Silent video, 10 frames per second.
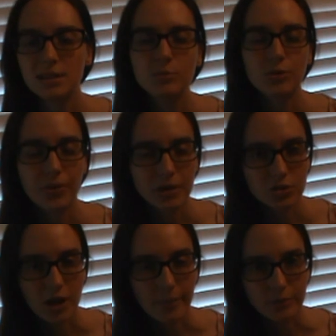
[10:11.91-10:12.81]
Similar things
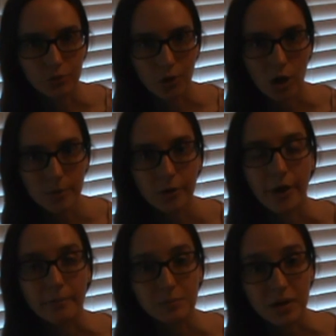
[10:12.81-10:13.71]
could happen to our hermit
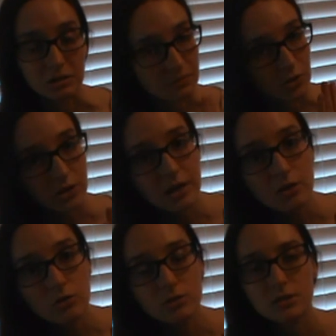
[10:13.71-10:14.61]
crabs because of their
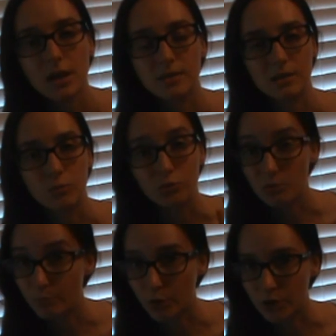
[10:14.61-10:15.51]
gills and the ammonia
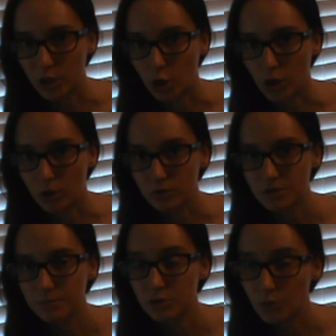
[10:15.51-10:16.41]
burning their
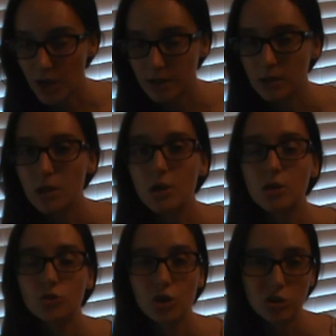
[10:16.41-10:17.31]
gills. So again,
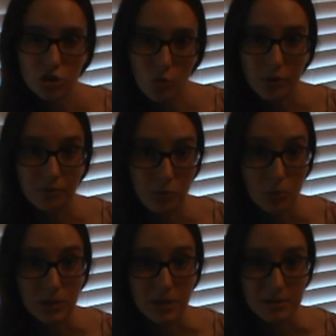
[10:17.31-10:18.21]
changing the water
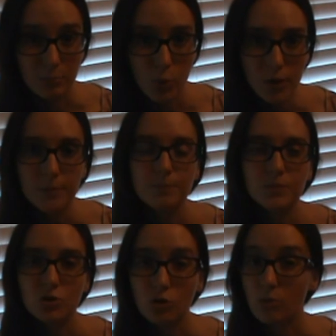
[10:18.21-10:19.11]
frequently is important.
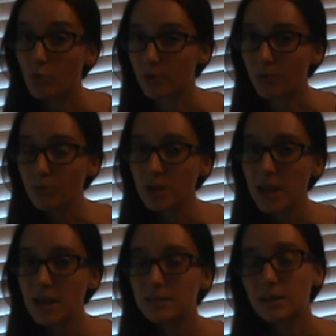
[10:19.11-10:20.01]
Don't go more than three
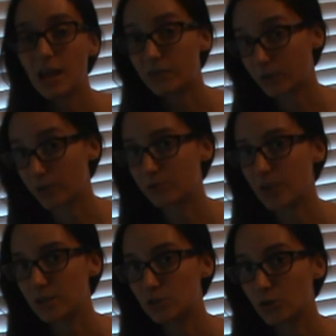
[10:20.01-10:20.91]
days. Every other
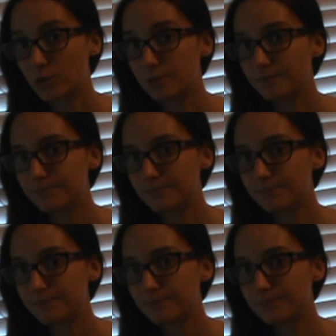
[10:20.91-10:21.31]
day is good.